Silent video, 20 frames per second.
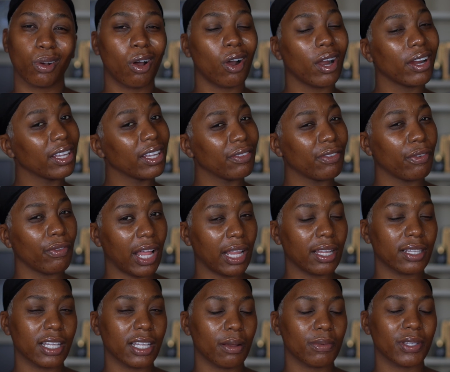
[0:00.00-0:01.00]
or even
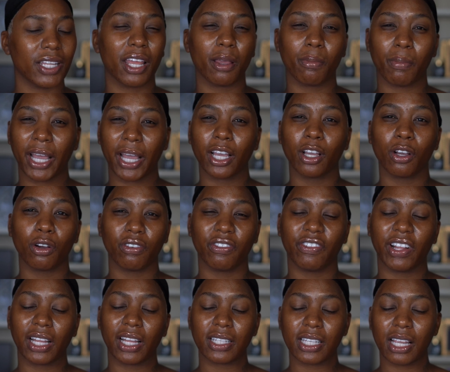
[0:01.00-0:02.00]
Valentine's Day. It might can go with
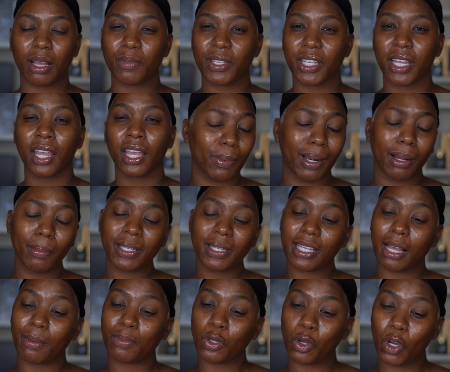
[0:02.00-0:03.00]
Valentine's Day, but I'm gonna
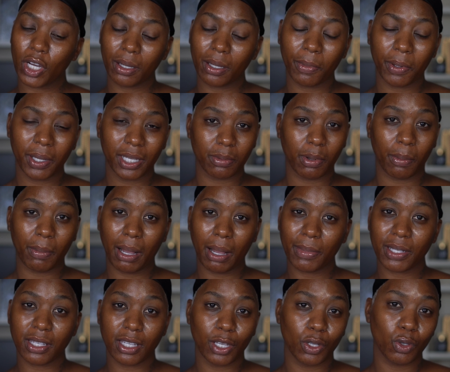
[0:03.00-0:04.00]
stop talking because my
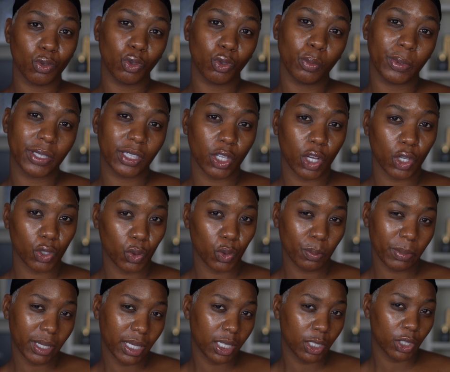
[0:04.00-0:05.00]
mama said YouTubers talk too
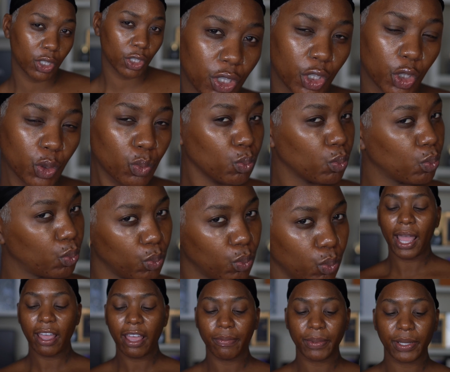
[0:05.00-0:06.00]
much. I
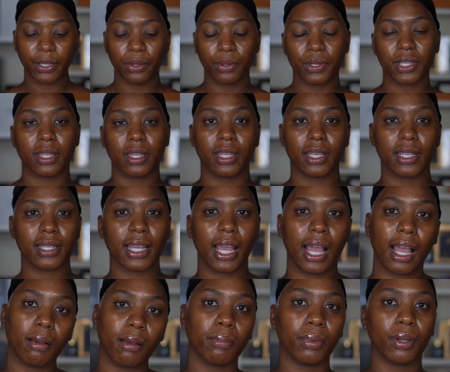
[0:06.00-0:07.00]
have been using this
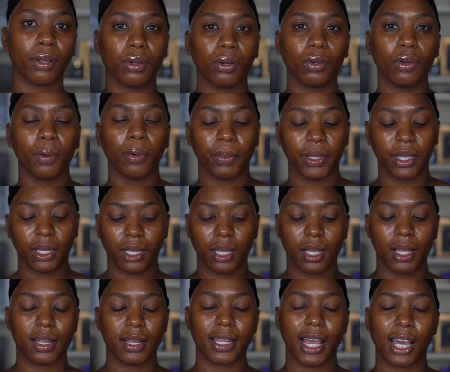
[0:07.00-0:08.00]
combo
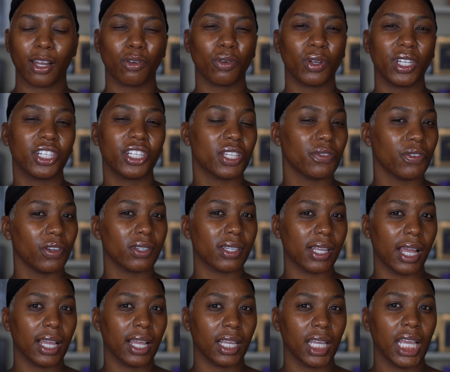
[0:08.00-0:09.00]
because I don't know, I just feel
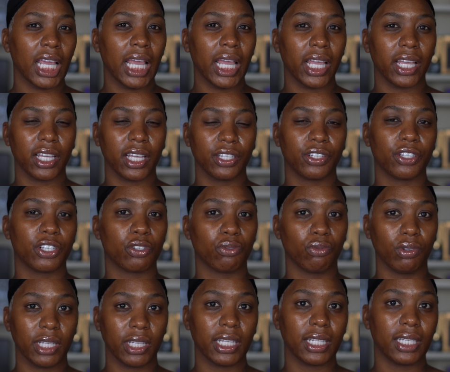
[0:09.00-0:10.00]
like it just
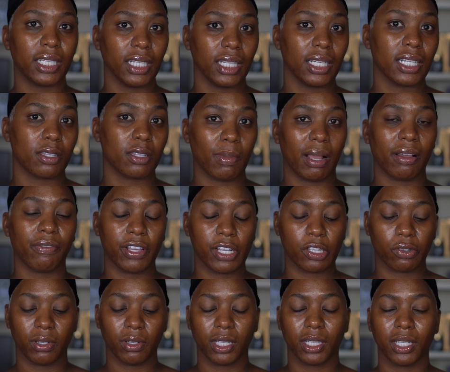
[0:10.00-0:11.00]
really does my
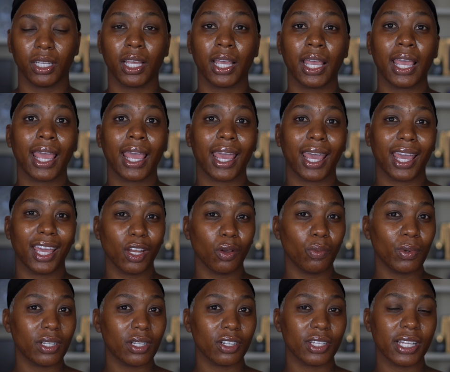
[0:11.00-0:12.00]
face really good. In the
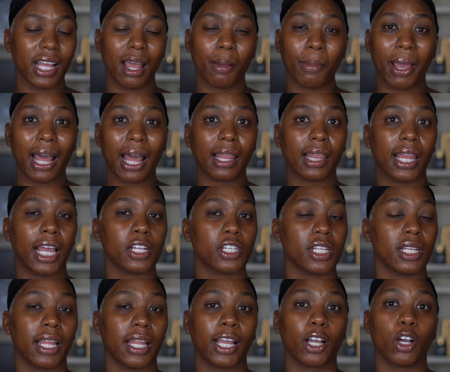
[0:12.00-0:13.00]
winter time, I like
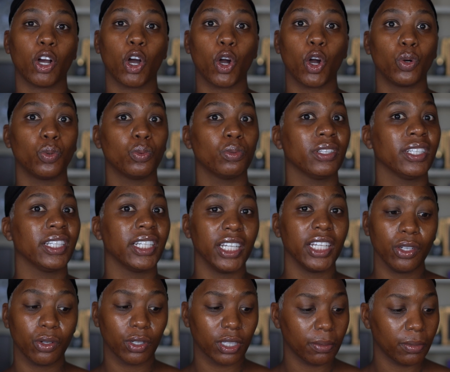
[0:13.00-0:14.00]
to like
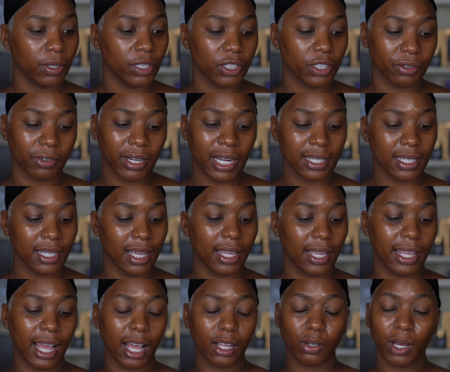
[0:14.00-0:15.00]
OD on the moisturizer.
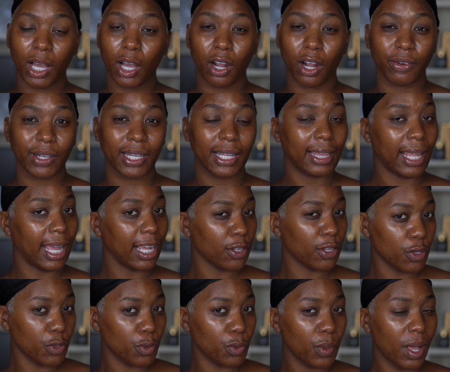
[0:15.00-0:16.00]
Y'all know I already like
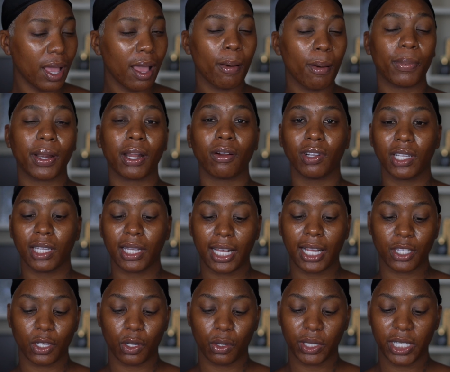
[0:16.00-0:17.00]
to, but I really
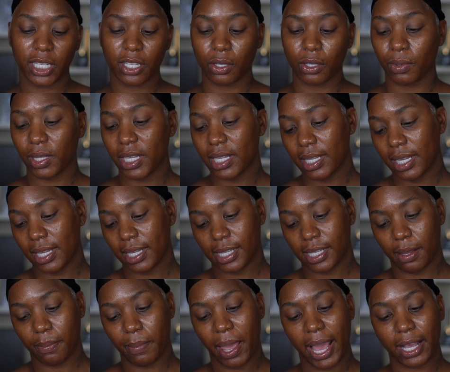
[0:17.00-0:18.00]
like to OD. So this is
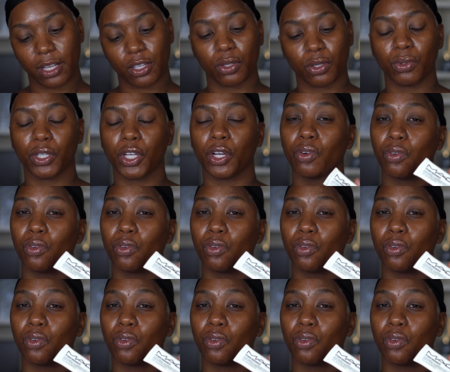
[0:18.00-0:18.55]
the MAC Studio